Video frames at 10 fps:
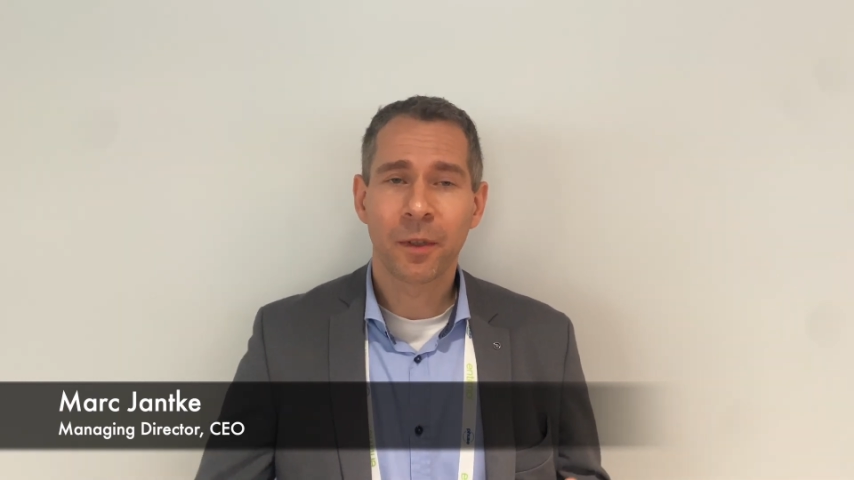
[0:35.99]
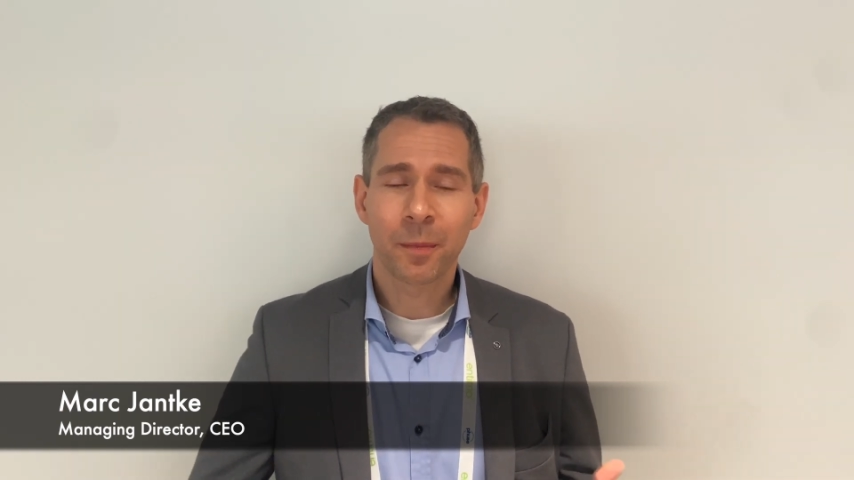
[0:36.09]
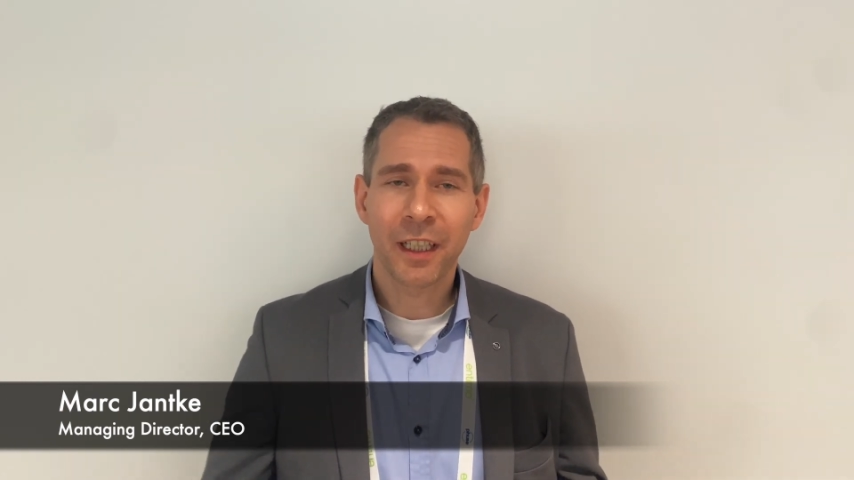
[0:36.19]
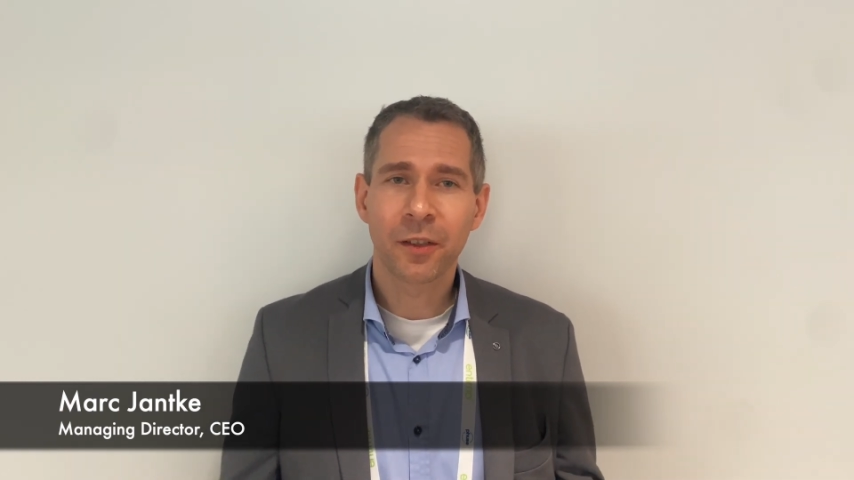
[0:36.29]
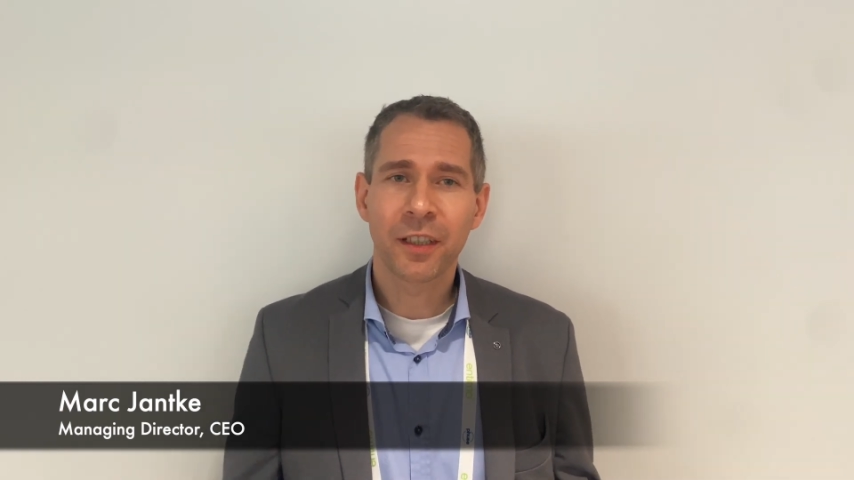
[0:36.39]
with
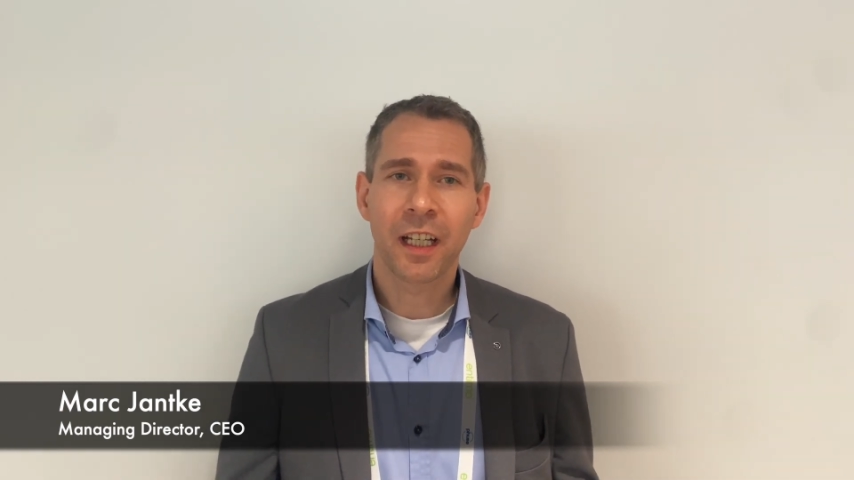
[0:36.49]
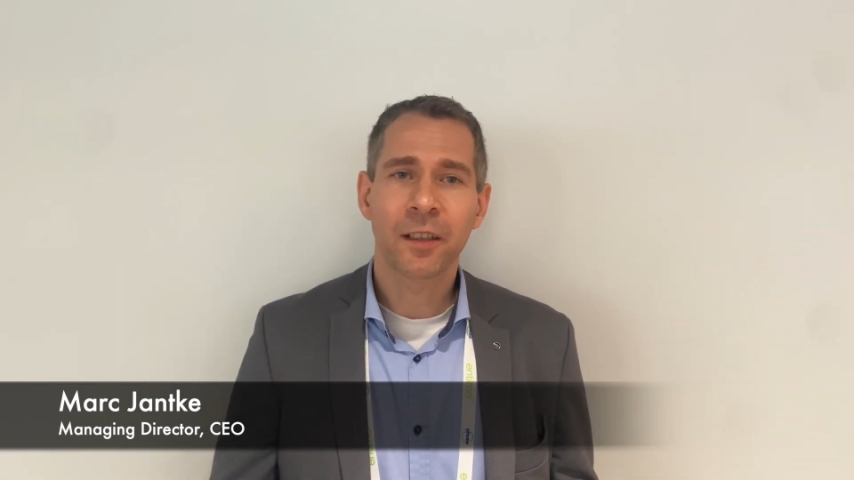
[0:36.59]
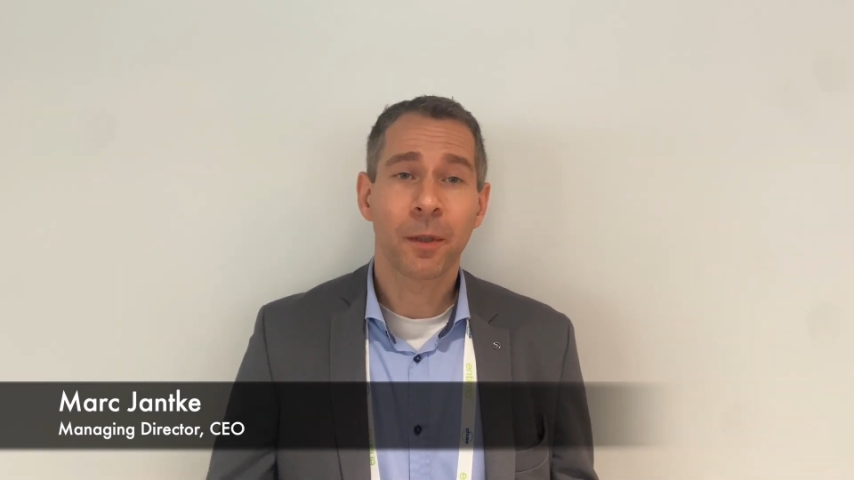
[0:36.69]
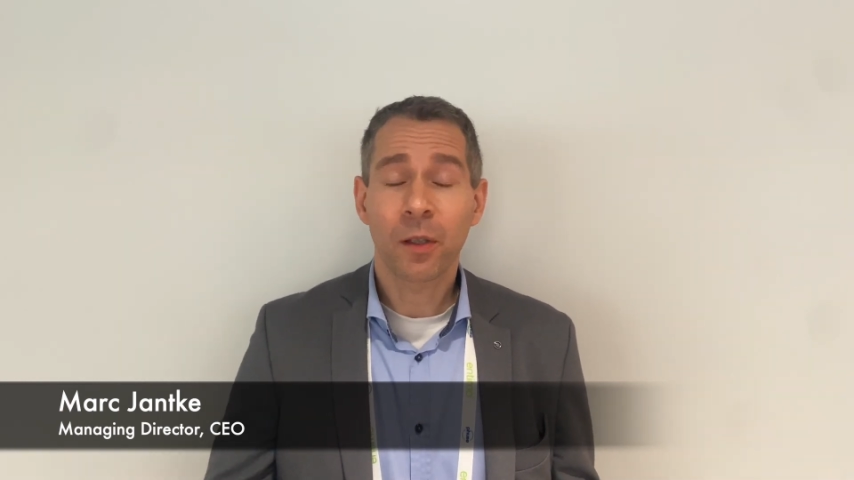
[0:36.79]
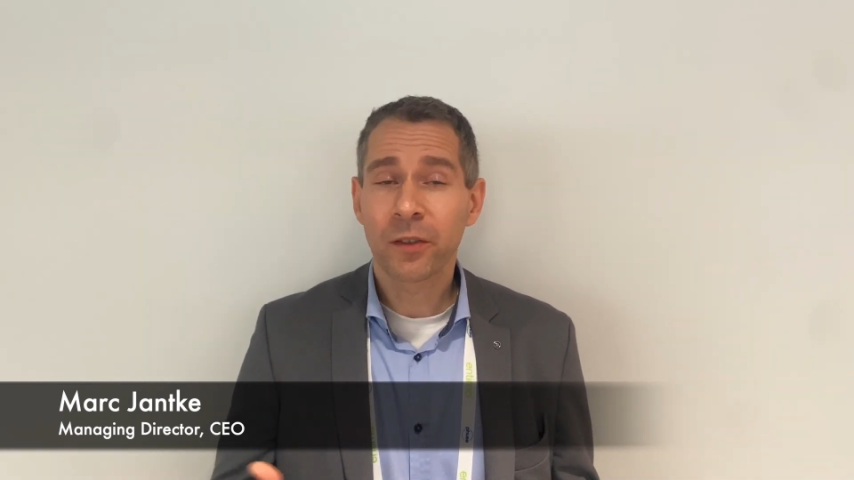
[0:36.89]
the
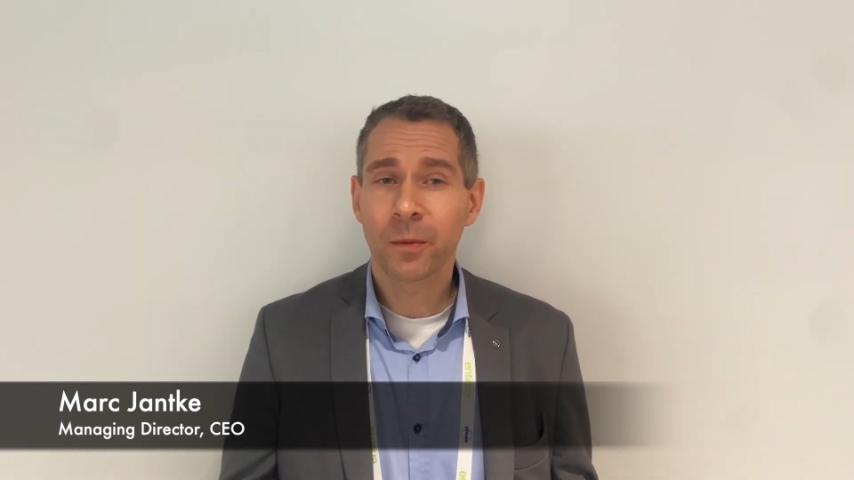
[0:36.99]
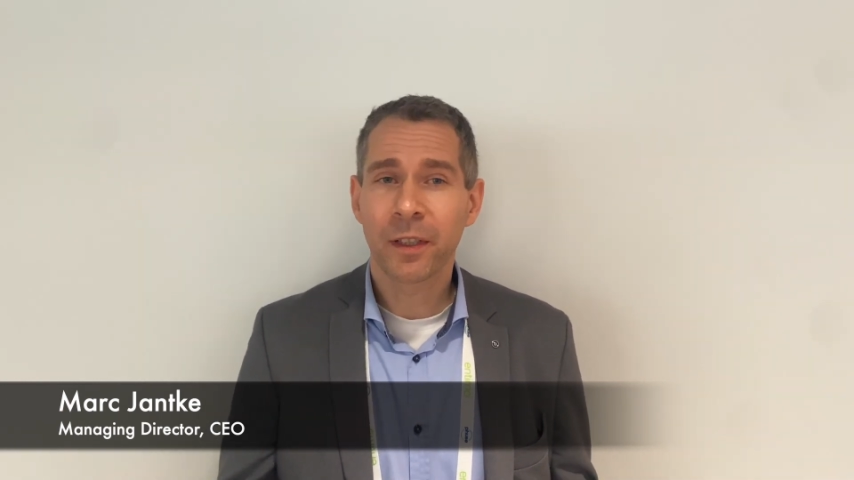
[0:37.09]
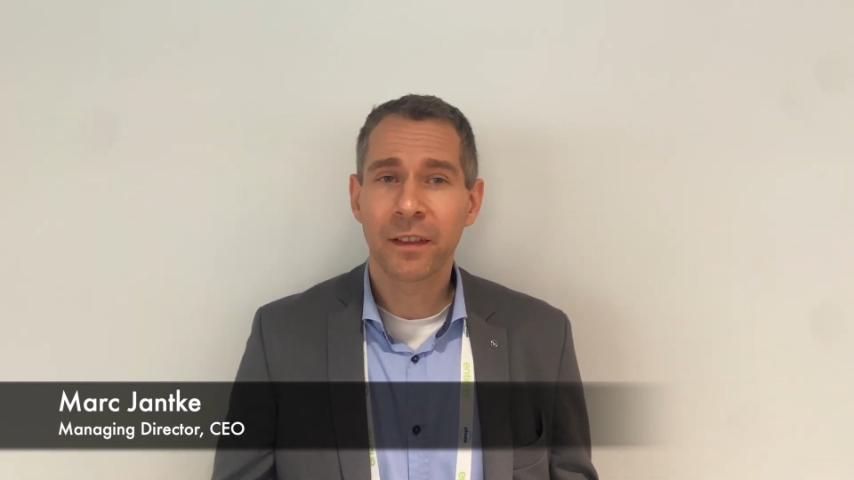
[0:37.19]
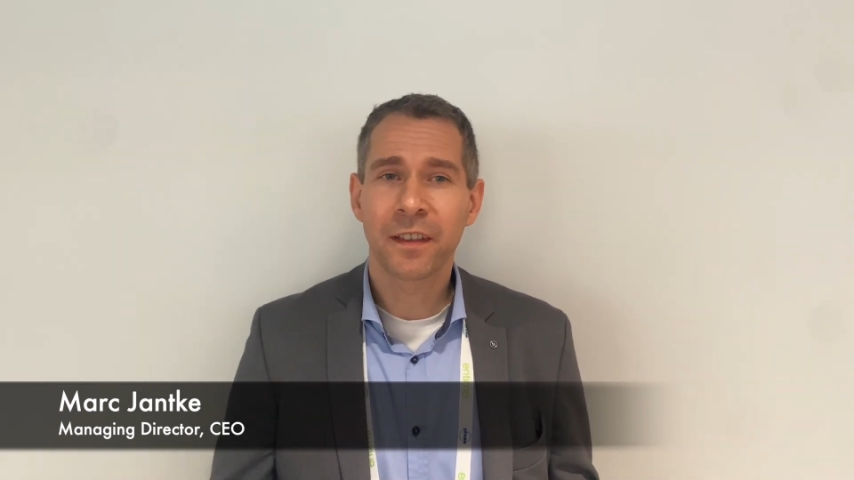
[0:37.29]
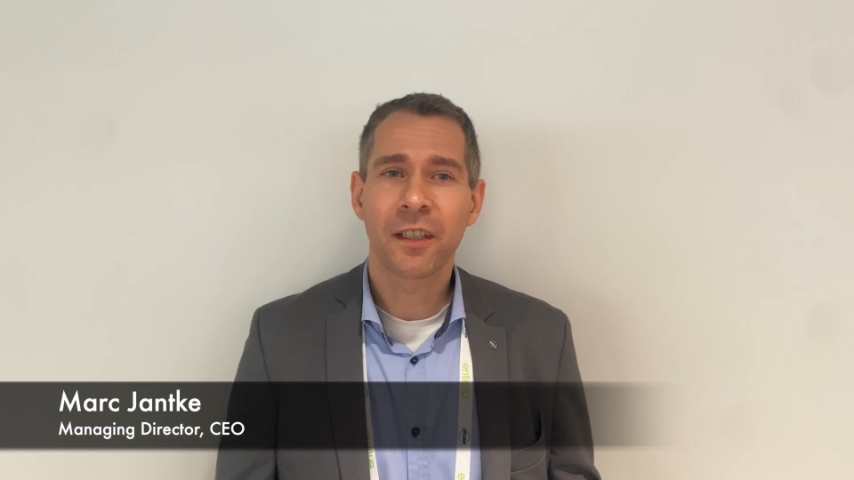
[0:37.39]
biotechs, but also
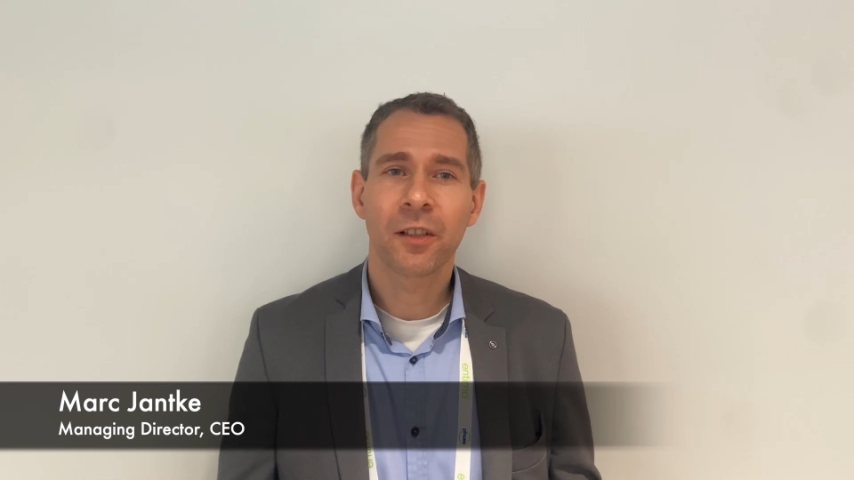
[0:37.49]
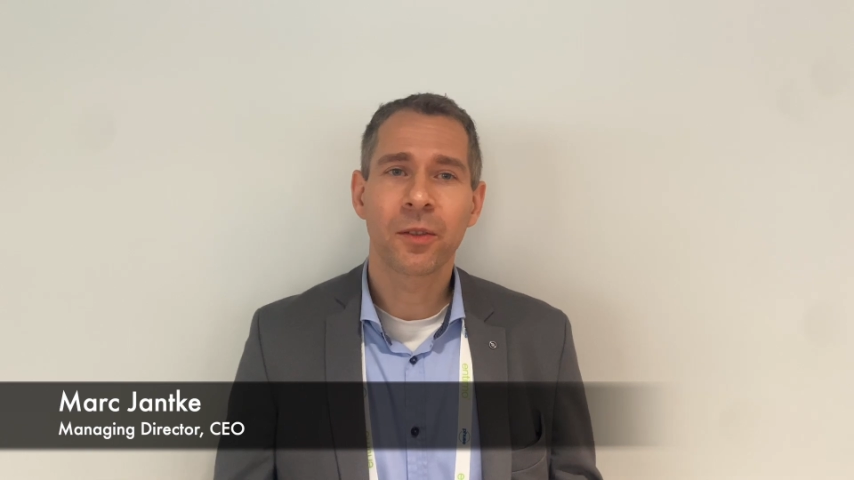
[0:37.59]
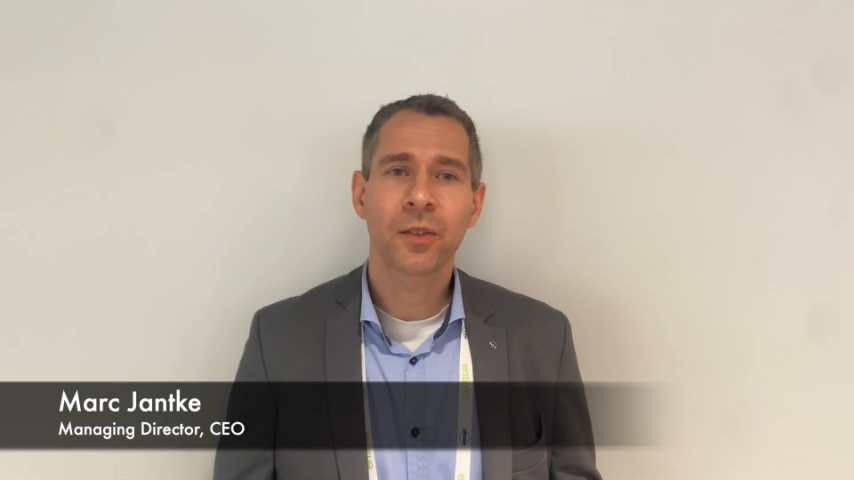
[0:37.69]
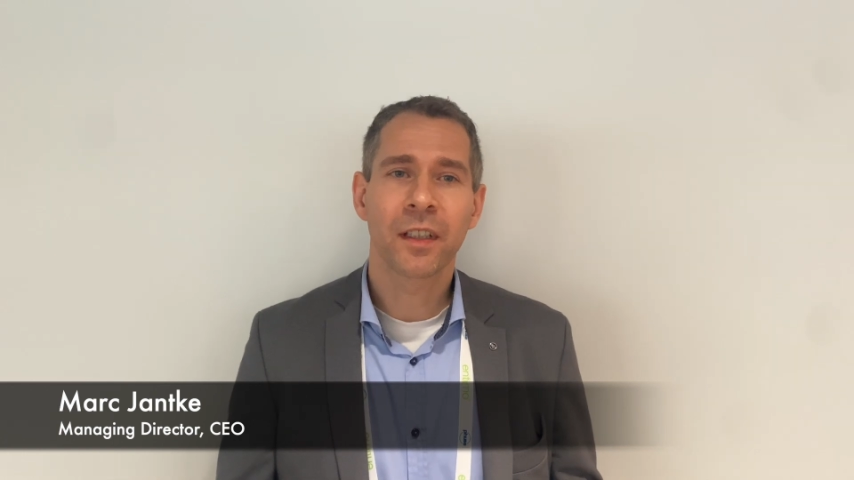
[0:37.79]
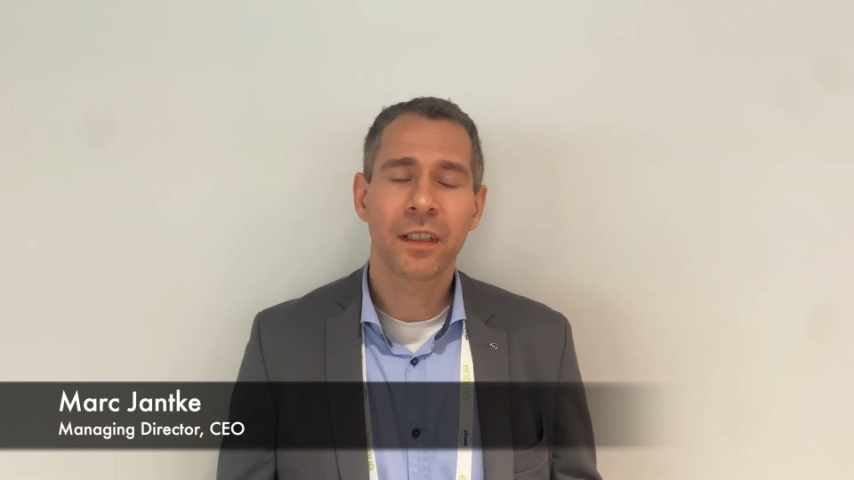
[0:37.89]
with the CROs